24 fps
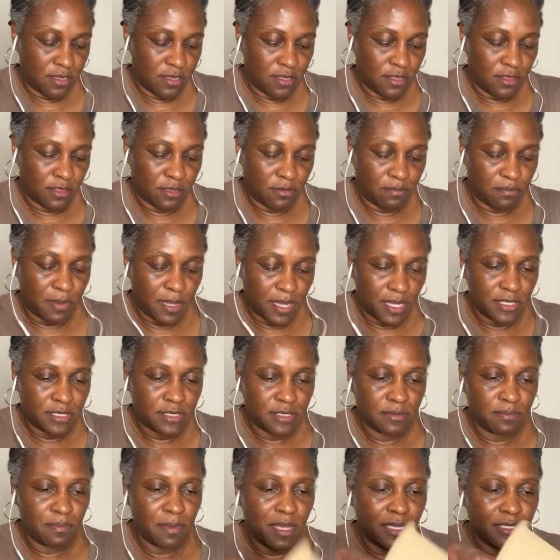the
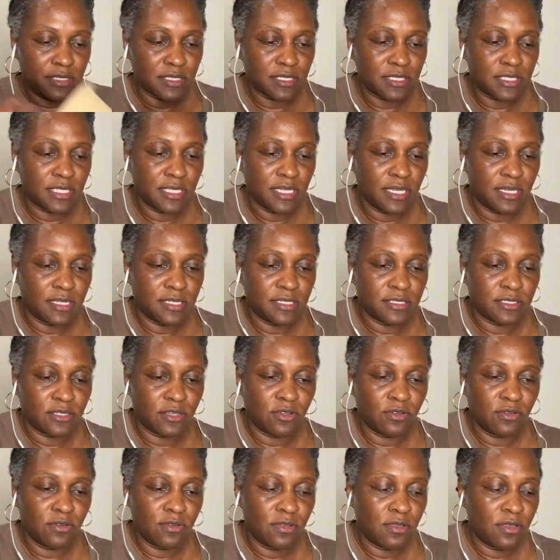pot to see how this goes.
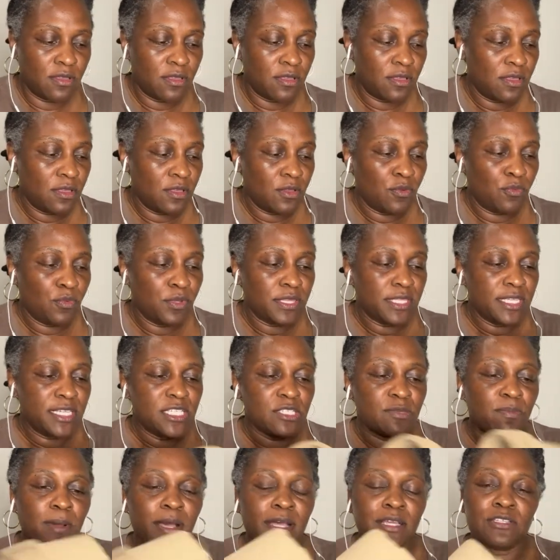With these
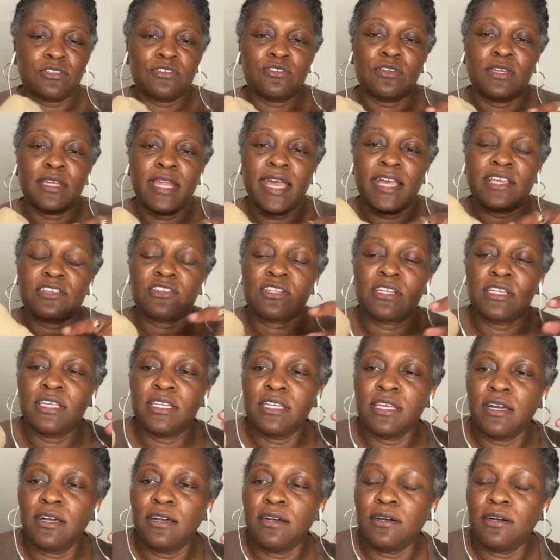pots, you can actually,